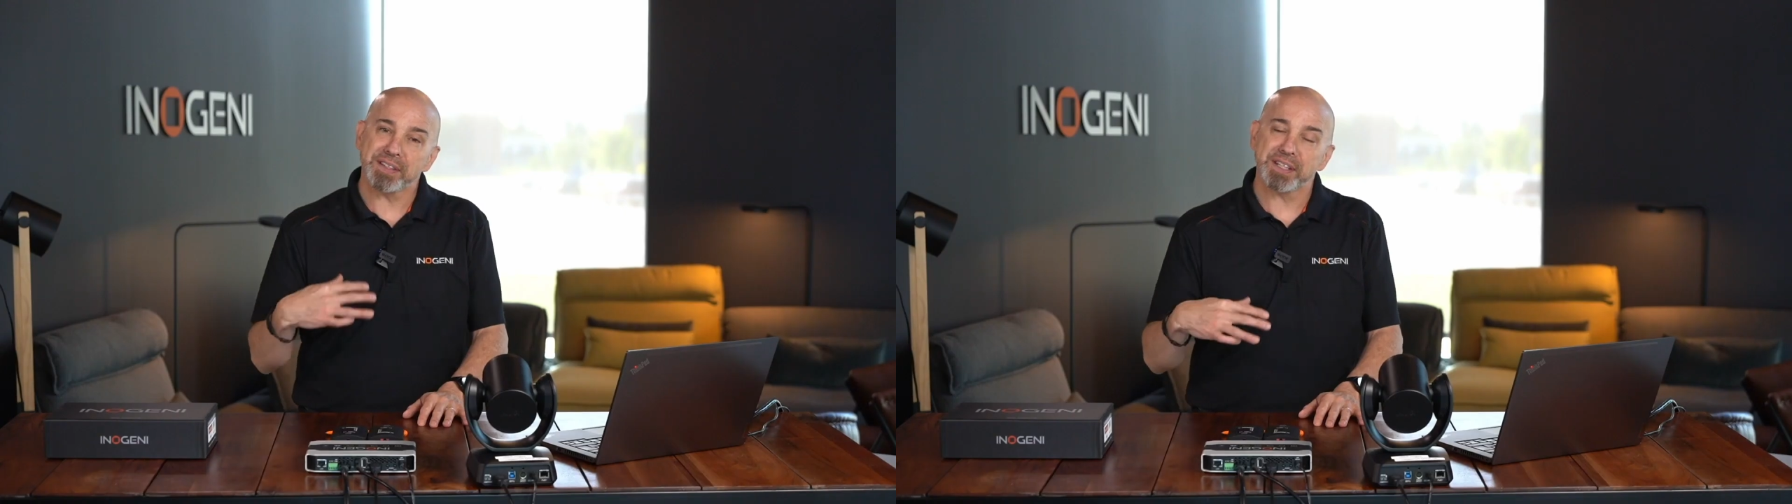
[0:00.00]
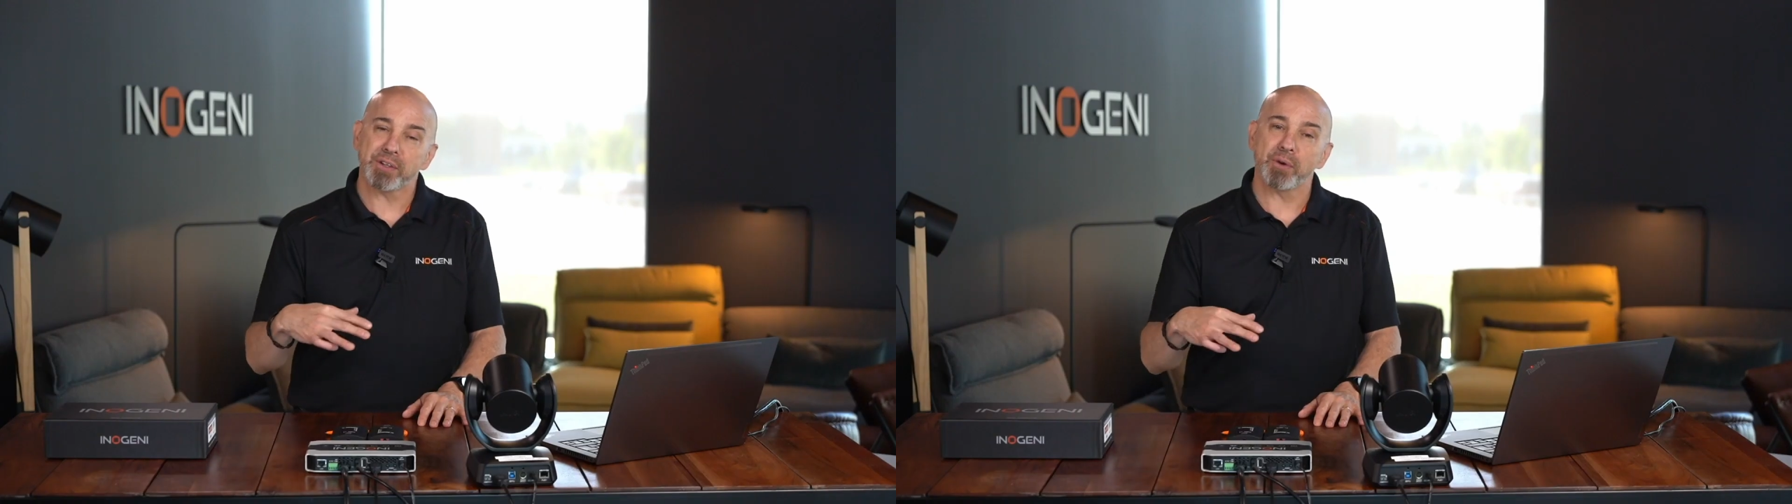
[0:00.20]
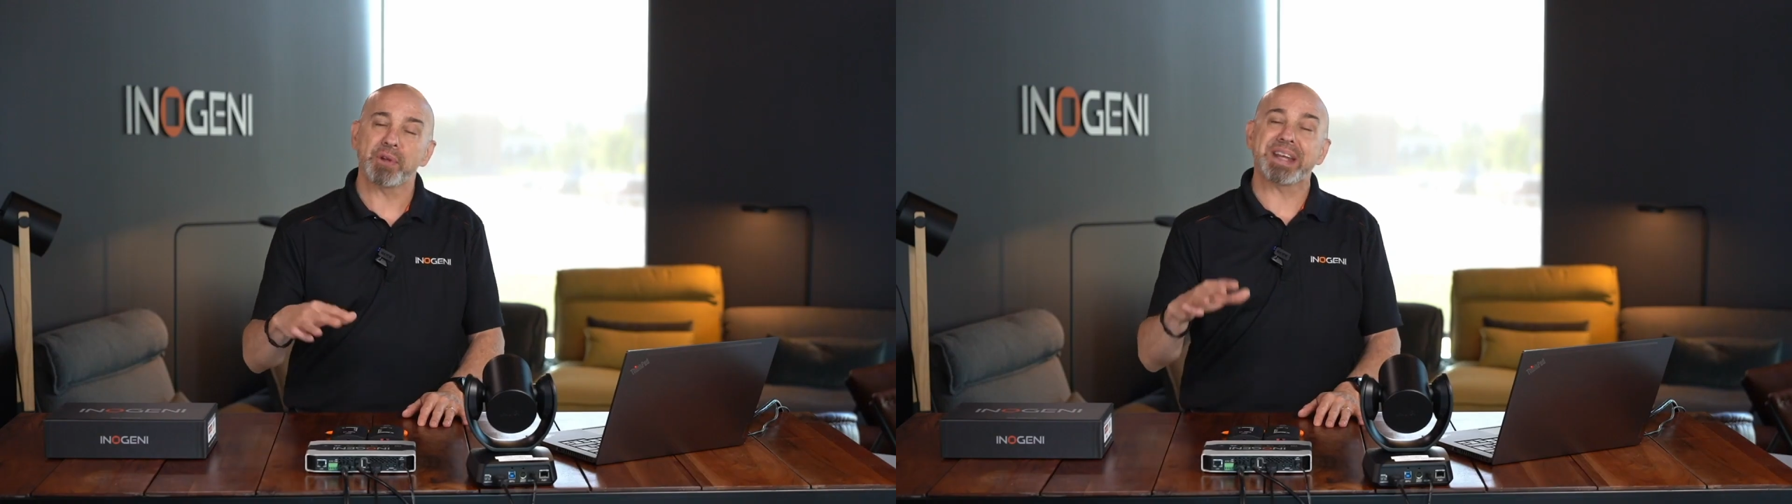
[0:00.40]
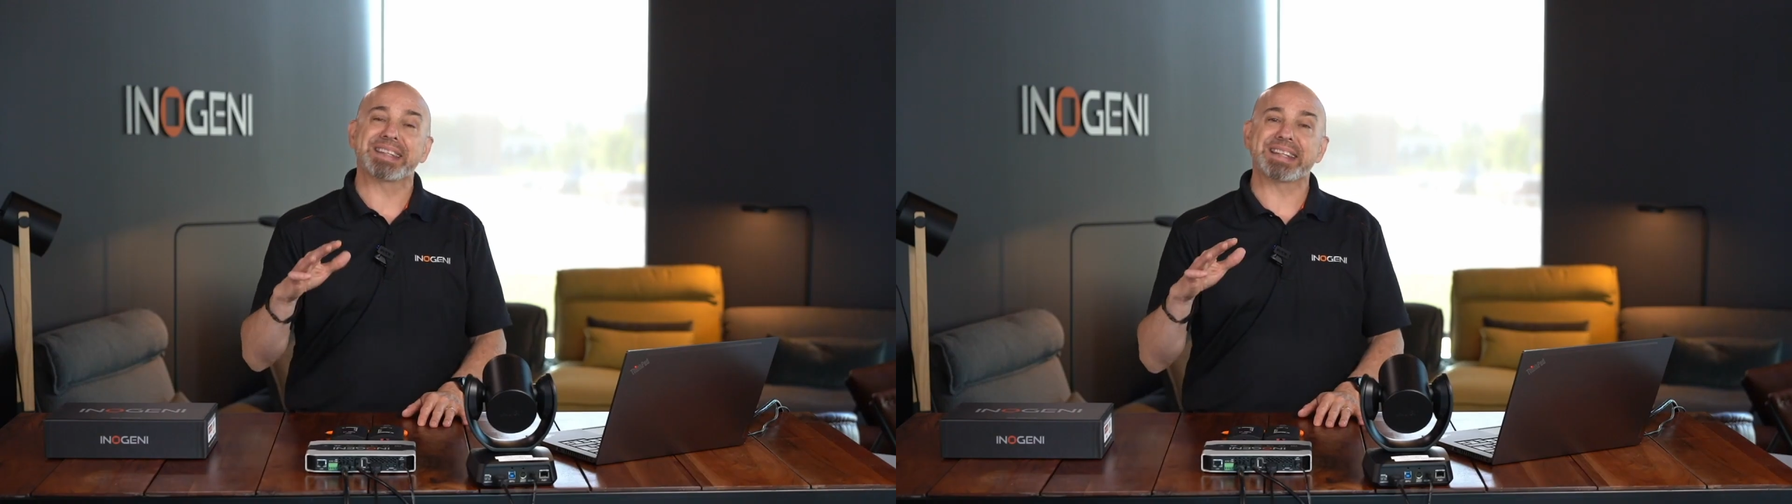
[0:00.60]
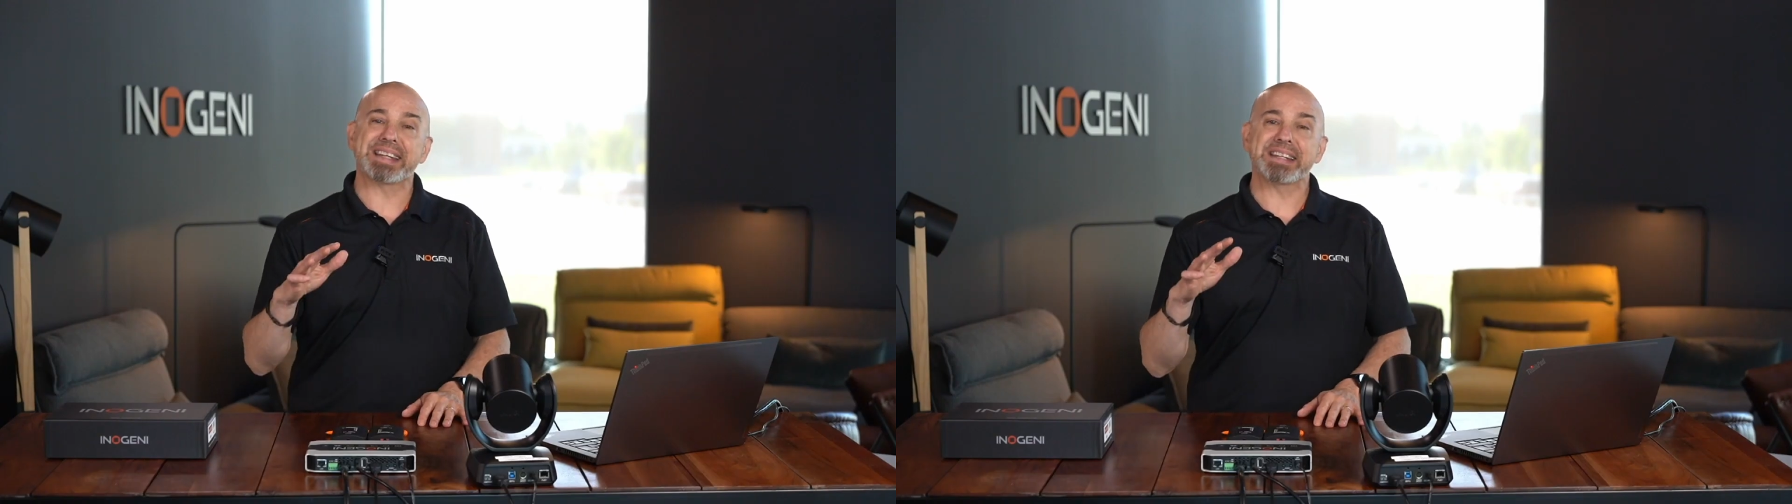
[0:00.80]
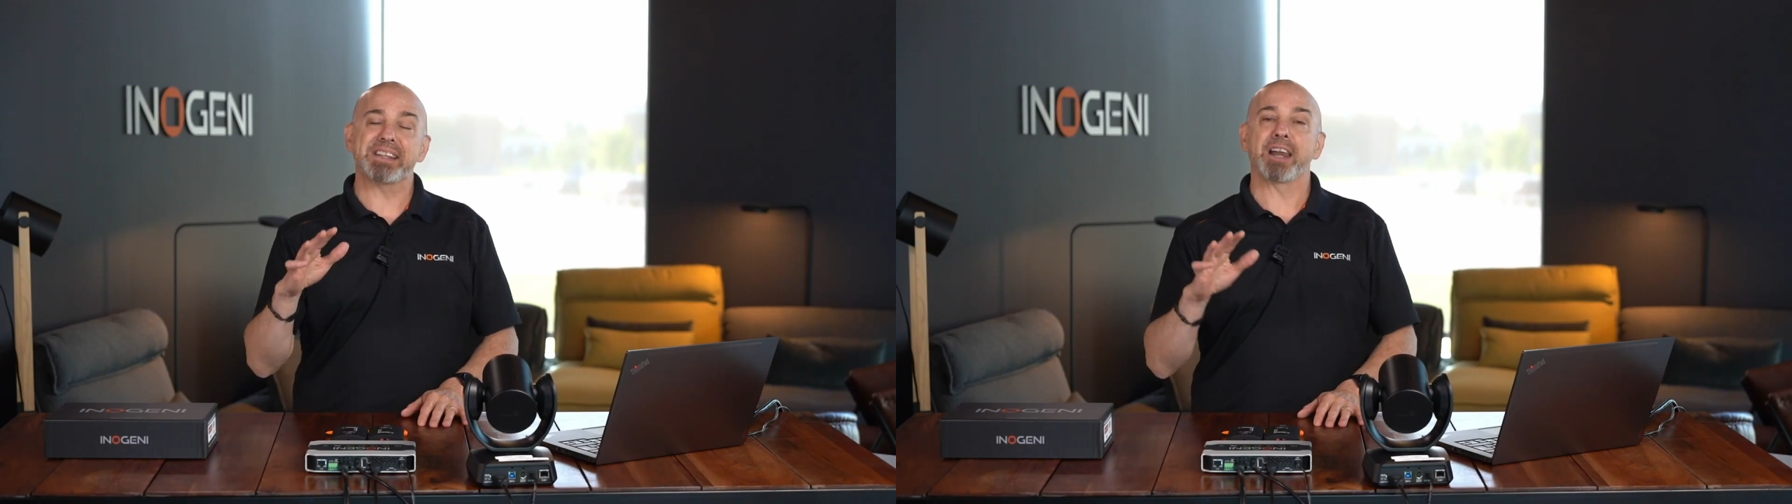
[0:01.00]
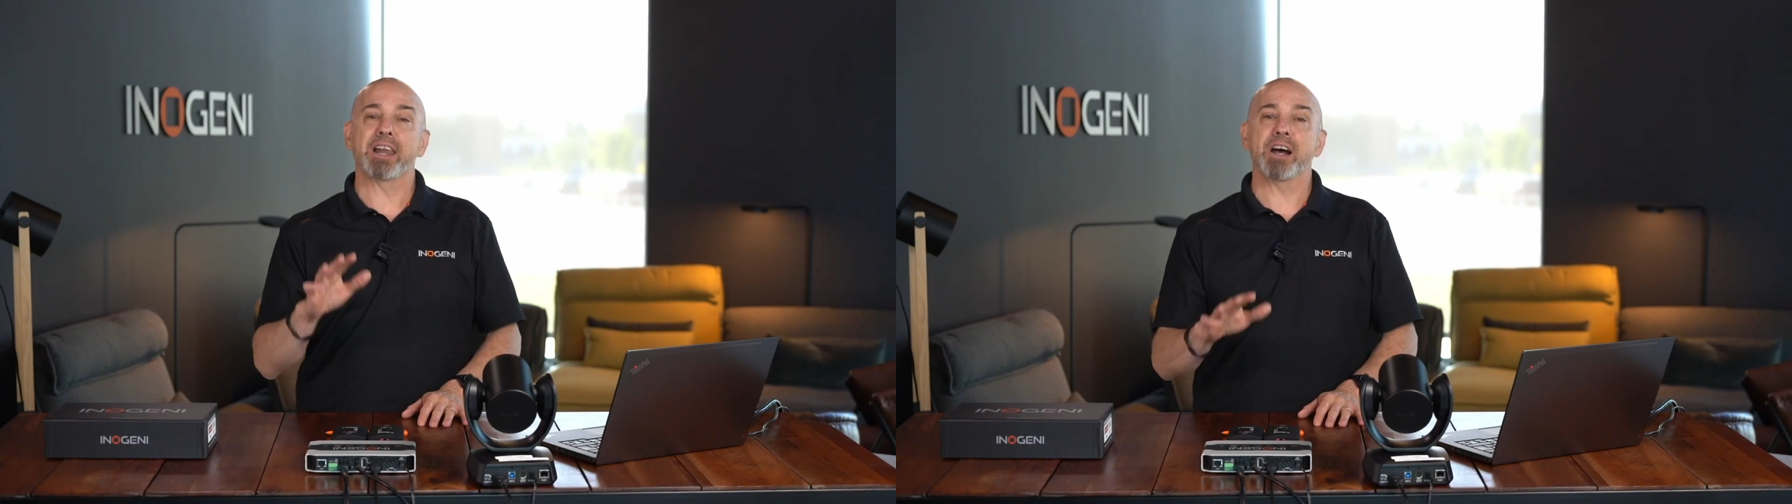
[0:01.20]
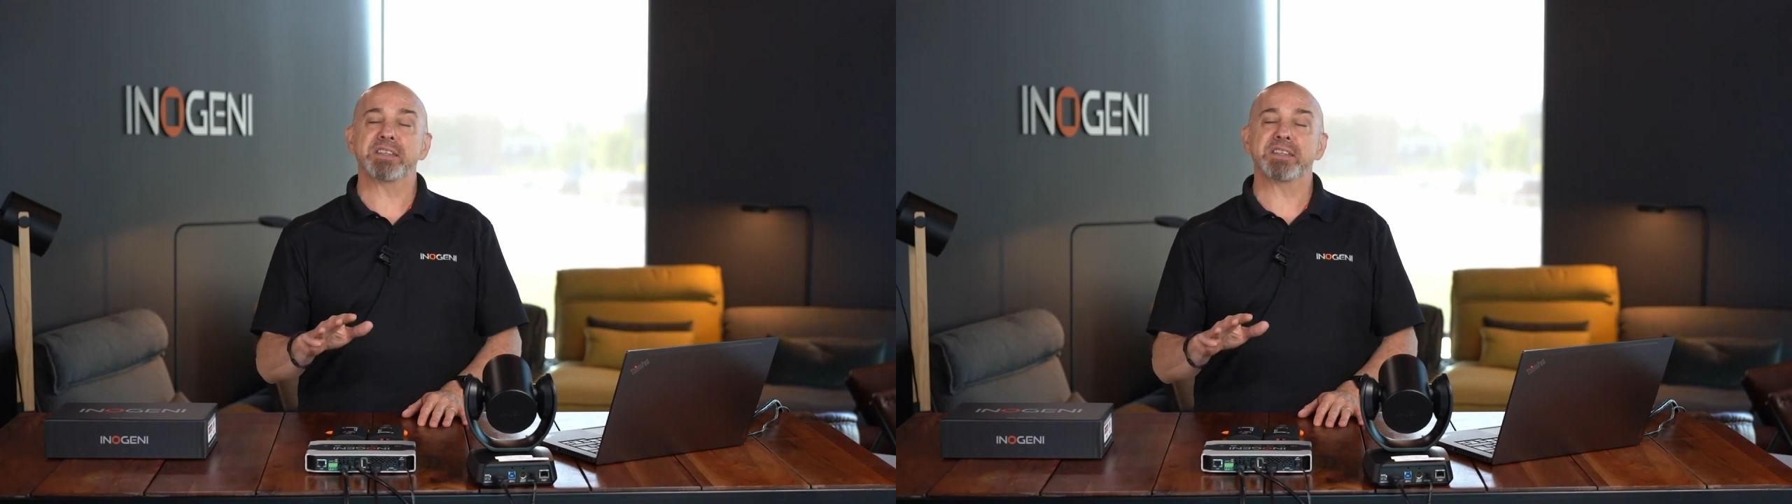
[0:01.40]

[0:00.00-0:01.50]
technology, but what we